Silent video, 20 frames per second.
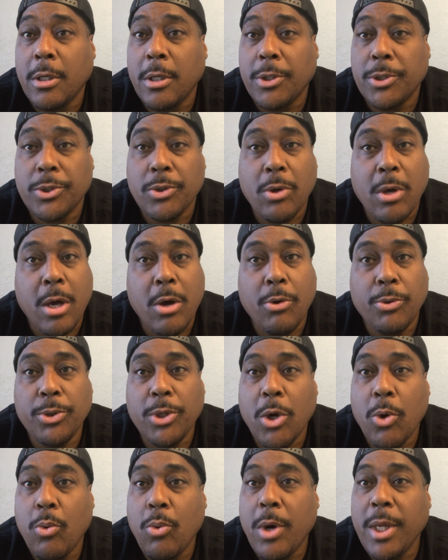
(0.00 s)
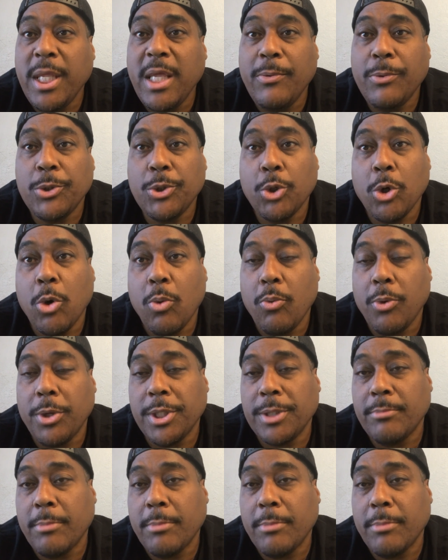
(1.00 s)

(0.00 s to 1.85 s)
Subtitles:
So I don't know what he was doing with his